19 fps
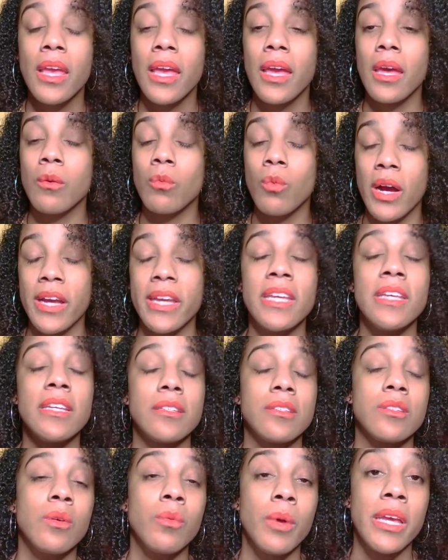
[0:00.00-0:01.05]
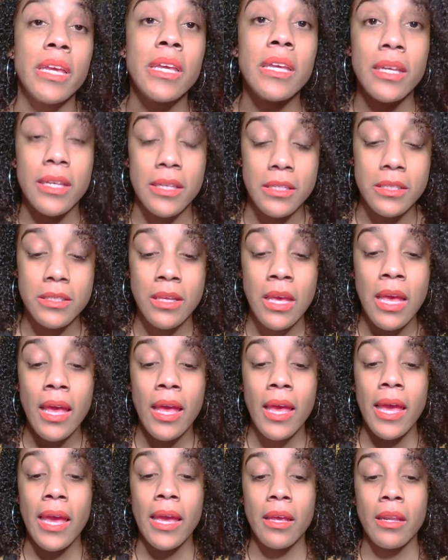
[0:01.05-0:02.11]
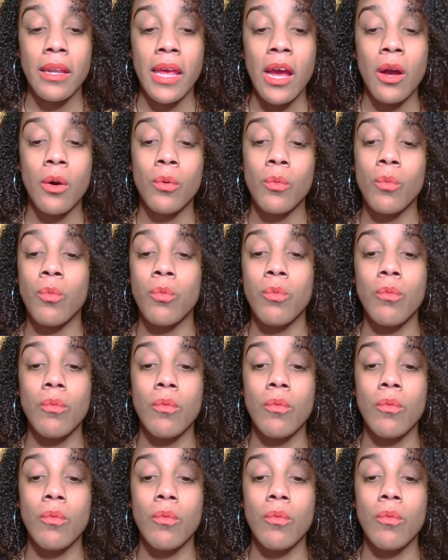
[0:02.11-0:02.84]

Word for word: and why he is the way he is and how